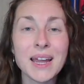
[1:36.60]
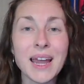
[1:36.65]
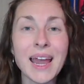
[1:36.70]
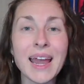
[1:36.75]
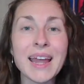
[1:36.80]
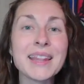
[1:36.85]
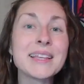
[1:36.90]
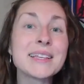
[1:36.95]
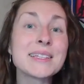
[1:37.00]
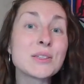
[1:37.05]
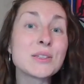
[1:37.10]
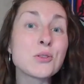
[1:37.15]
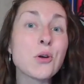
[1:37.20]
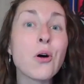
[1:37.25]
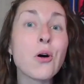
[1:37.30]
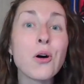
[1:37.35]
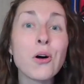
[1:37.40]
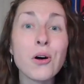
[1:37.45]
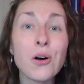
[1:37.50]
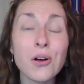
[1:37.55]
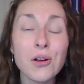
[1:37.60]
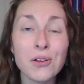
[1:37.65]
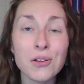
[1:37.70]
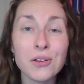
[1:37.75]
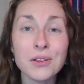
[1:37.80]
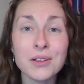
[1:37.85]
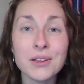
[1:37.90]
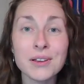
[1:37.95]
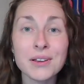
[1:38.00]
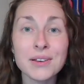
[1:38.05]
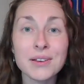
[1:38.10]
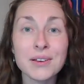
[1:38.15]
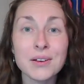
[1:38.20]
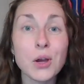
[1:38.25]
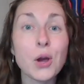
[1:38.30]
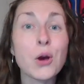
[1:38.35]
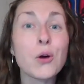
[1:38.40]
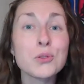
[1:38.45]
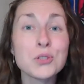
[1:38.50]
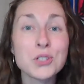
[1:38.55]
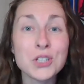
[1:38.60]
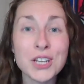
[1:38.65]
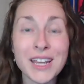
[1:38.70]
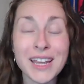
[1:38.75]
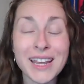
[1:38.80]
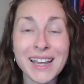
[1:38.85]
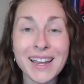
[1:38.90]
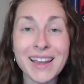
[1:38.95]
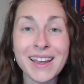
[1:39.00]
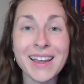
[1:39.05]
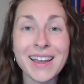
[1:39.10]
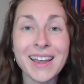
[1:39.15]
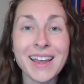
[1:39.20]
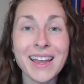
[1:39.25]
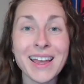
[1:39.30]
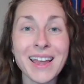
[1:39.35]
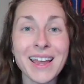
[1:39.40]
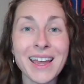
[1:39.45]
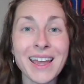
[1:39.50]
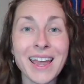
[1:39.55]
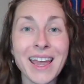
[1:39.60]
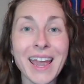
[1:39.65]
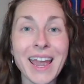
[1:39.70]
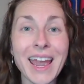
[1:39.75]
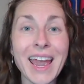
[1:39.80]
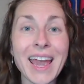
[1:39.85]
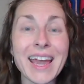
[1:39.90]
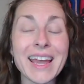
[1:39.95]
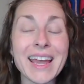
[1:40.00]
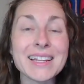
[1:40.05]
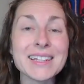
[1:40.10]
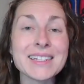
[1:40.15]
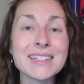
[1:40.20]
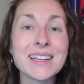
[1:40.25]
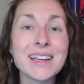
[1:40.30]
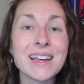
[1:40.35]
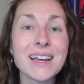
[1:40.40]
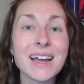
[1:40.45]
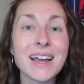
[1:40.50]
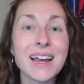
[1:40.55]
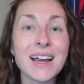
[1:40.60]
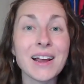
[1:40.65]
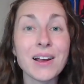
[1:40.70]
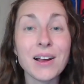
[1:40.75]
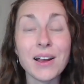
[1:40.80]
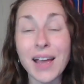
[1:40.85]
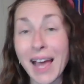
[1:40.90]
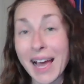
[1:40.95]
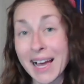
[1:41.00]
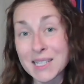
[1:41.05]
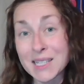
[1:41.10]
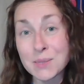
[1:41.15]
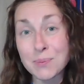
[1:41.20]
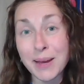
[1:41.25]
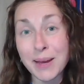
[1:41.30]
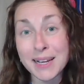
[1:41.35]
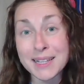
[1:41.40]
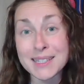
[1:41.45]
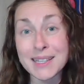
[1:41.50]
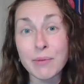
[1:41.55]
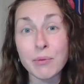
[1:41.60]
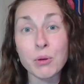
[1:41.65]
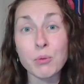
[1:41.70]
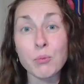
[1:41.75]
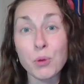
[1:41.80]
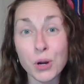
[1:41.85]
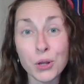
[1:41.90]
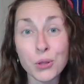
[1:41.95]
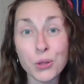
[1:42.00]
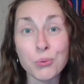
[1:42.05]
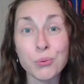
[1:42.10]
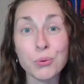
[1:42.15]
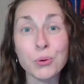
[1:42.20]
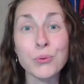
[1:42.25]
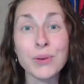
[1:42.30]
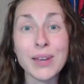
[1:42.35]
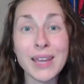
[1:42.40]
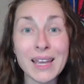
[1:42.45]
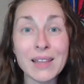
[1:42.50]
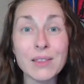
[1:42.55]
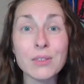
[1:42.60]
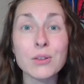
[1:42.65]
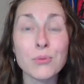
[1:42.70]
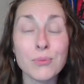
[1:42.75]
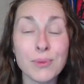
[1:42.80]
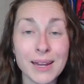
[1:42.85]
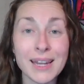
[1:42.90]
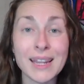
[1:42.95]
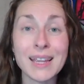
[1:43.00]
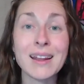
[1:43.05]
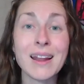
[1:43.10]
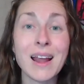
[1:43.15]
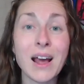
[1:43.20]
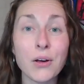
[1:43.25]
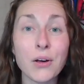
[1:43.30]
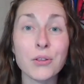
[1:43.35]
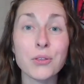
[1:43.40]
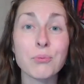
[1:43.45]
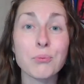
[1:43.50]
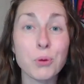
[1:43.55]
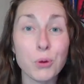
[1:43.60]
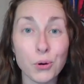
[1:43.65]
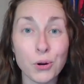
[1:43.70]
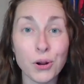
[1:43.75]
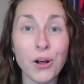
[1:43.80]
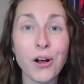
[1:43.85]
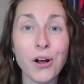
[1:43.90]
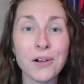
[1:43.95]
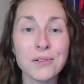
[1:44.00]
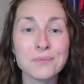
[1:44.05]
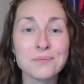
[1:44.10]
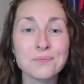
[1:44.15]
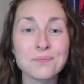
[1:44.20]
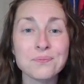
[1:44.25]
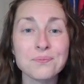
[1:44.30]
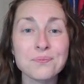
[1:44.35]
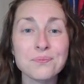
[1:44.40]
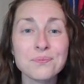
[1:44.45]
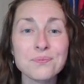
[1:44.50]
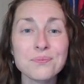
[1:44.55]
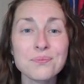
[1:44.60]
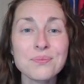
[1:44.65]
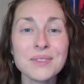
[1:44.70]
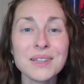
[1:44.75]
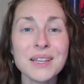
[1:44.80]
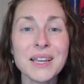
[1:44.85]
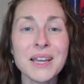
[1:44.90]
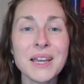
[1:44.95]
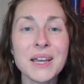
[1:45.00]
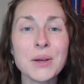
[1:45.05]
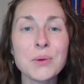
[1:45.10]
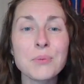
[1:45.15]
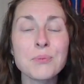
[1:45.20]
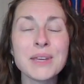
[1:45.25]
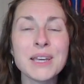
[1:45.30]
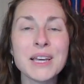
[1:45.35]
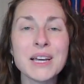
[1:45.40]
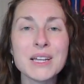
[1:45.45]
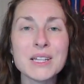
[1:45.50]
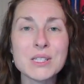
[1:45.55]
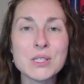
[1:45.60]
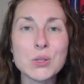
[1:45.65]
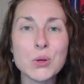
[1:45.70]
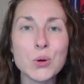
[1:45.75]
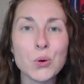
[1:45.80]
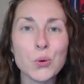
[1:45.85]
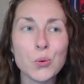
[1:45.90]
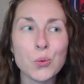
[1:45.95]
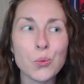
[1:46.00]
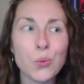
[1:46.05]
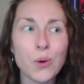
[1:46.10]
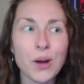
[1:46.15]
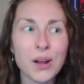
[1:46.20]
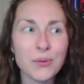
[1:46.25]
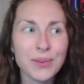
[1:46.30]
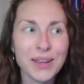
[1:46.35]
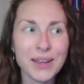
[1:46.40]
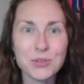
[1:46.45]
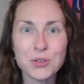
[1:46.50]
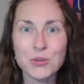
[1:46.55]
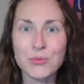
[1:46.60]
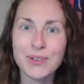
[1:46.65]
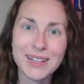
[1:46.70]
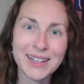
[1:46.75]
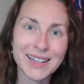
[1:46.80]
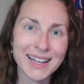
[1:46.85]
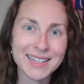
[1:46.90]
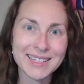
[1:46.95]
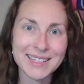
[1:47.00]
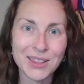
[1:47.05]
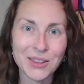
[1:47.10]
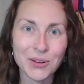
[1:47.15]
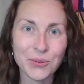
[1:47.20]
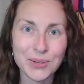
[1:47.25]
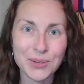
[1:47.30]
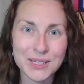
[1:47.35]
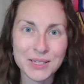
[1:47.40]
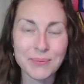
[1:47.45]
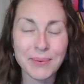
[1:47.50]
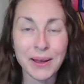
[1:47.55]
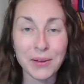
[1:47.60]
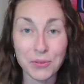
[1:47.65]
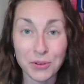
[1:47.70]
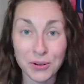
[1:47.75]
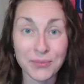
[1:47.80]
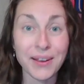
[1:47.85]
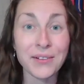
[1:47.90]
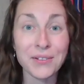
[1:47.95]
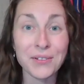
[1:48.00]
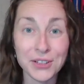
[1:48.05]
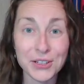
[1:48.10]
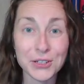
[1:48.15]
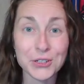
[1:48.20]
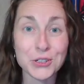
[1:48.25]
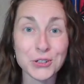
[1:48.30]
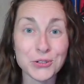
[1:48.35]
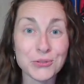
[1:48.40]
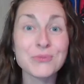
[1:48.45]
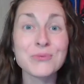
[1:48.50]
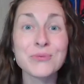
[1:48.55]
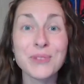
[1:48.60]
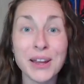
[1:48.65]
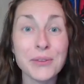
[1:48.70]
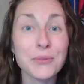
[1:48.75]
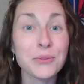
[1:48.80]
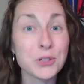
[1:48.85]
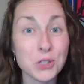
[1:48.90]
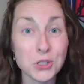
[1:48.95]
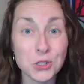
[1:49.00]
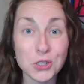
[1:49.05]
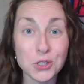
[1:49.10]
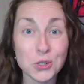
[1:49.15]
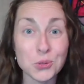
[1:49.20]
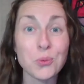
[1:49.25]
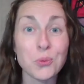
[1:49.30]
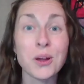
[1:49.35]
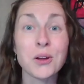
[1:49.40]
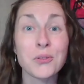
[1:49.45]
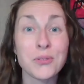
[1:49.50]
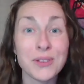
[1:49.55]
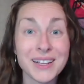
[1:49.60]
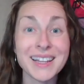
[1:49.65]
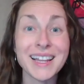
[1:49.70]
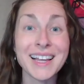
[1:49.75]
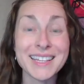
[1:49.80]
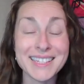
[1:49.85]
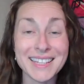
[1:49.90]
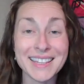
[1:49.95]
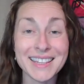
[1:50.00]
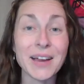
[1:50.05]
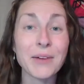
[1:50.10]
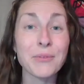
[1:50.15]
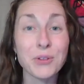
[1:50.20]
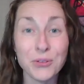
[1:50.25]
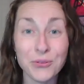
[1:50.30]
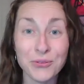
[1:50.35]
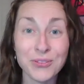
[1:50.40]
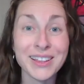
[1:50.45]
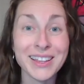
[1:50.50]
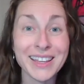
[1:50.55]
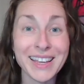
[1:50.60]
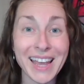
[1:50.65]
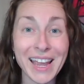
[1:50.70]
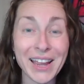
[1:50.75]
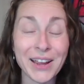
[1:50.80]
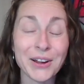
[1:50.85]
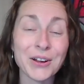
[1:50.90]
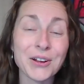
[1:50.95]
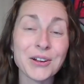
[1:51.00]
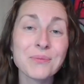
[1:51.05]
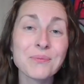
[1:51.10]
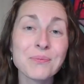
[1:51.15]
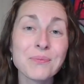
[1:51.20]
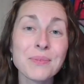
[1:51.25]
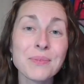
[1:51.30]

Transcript: And this is all coaching and aspects that we work through in the Radiant Health Protocol. Because one, we have to realize that there was a boundary violation, right? Which is just one, realizing that we're feeling anger.